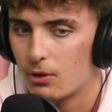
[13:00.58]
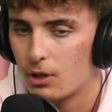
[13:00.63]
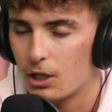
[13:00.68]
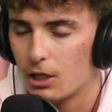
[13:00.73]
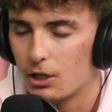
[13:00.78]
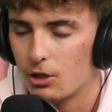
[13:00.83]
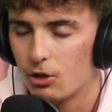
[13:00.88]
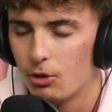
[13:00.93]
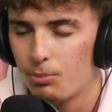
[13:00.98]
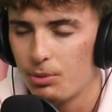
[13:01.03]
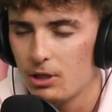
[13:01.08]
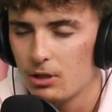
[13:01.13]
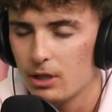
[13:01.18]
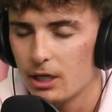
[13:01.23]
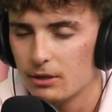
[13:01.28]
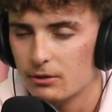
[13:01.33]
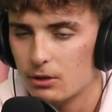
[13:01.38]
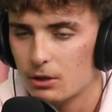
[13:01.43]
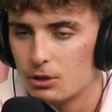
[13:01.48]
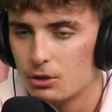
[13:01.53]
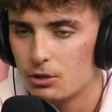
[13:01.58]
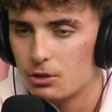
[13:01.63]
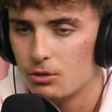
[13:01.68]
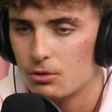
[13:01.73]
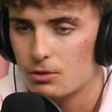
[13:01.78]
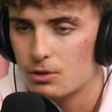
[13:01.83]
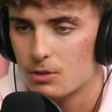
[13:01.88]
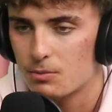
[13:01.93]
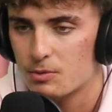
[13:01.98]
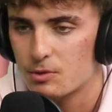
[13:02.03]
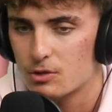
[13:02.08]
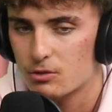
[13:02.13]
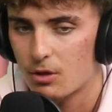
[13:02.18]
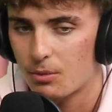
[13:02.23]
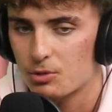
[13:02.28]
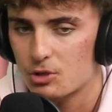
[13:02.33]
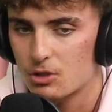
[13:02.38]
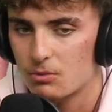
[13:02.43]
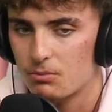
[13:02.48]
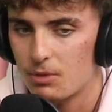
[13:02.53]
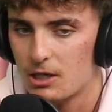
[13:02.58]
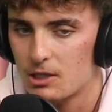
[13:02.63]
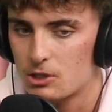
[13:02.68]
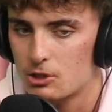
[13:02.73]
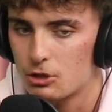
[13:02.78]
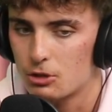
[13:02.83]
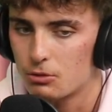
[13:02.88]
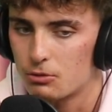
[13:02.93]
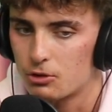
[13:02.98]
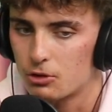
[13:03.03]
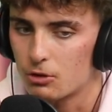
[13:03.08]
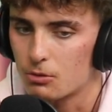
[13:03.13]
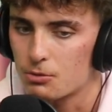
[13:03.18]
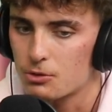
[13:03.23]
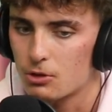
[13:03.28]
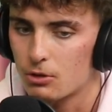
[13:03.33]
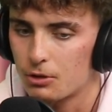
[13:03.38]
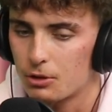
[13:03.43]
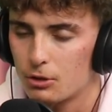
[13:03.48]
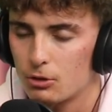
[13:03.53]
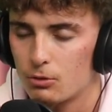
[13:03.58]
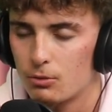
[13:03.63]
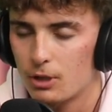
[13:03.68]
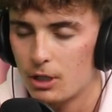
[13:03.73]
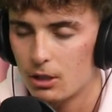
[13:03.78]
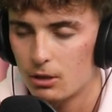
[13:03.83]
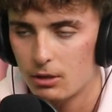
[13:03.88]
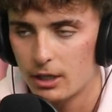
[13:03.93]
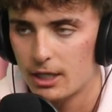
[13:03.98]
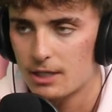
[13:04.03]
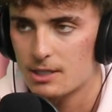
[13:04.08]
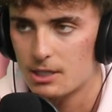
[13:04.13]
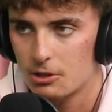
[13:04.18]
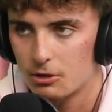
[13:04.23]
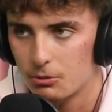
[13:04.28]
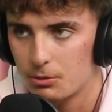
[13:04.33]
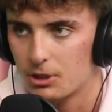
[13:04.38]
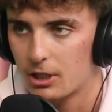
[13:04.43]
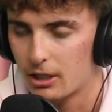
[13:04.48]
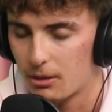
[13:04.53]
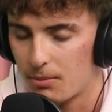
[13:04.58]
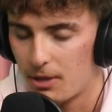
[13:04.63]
It'll be like the new subscription-based YouTube. So it'll like I said, it'll be like a